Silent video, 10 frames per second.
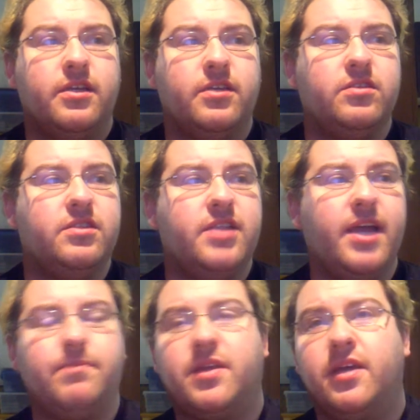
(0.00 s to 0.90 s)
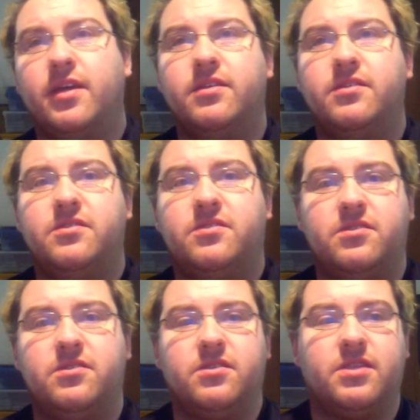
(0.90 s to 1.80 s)
Not
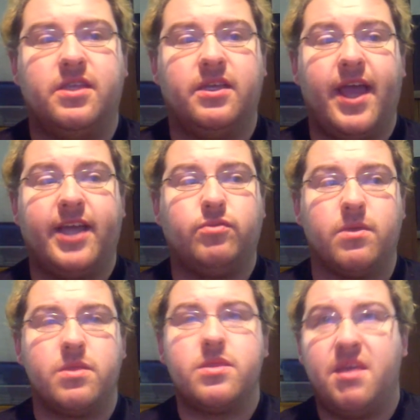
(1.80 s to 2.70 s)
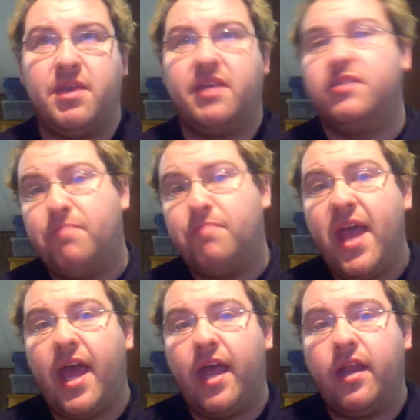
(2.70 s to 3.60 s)
because the actual theming is
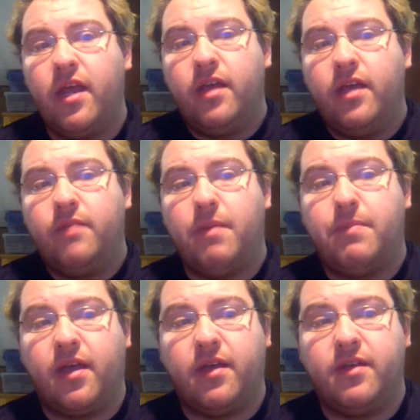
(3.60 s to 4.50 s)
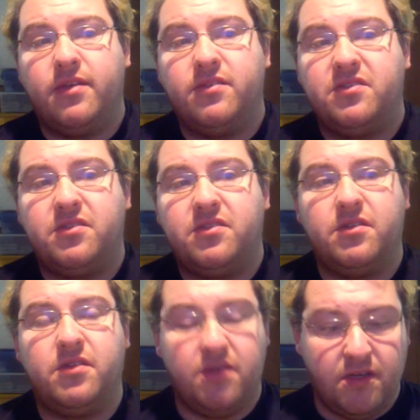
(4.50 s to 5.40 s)
bad, but because
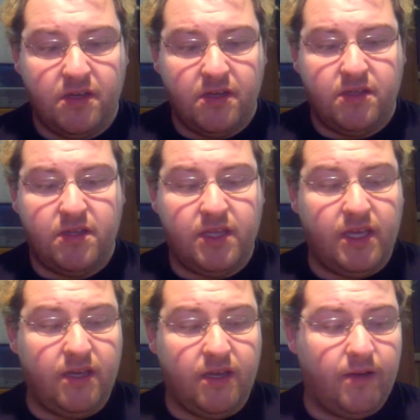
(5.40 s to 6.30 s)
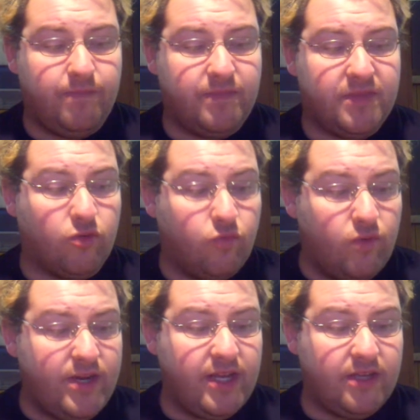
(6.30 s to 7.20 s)
the
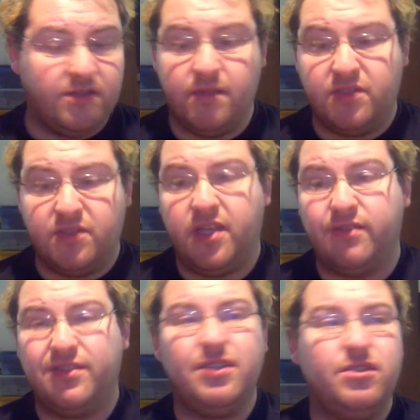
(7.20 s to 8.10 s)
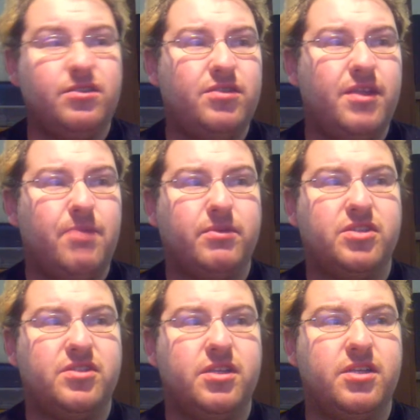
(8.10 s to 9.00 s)
greens themselves, they probably
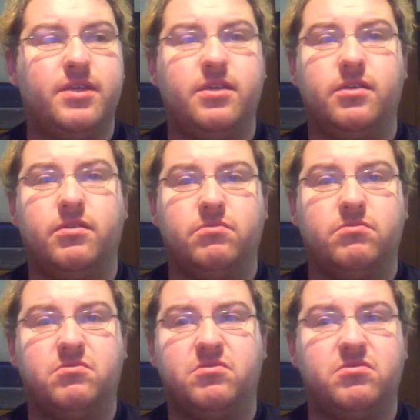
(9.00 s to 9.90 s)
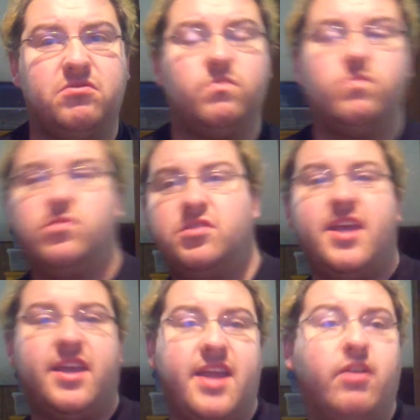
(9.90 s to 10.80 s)
just need to be
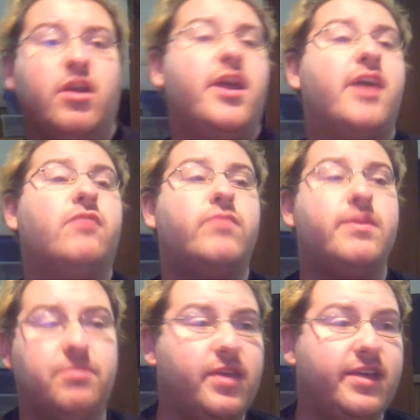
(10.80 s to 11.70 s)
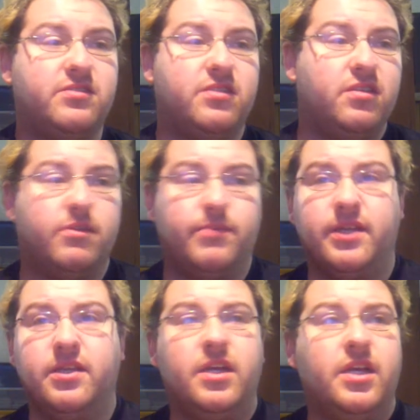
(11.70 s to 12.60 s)
taken out and replaced a little
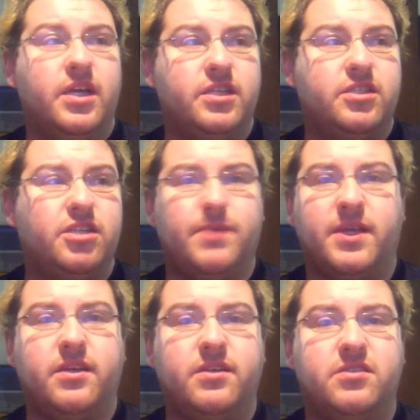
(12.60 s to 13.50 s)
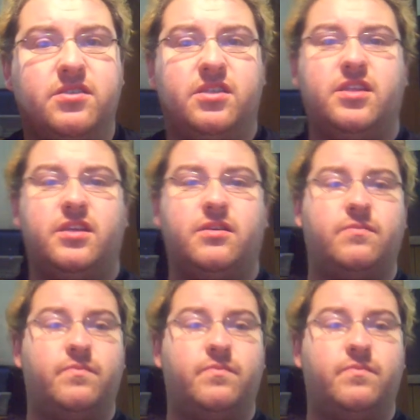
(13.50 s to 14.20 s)
bit. Just because the